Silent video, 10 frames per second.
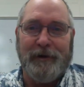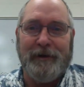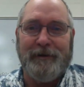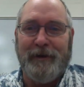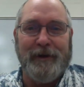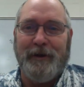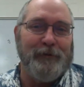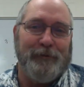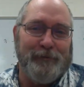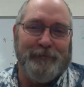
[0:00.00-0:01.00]
It it
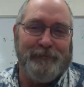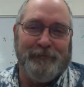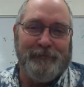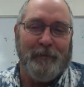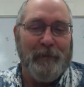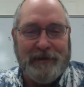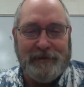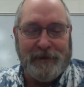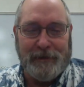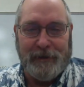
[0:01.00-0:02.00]
does
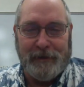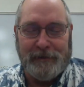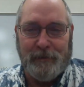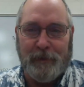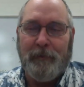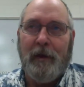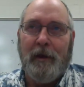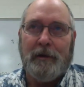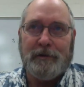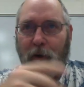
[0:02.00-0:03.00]
amazing things. But
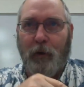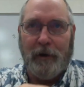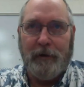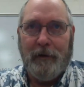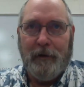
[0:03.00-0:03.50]
let's go on.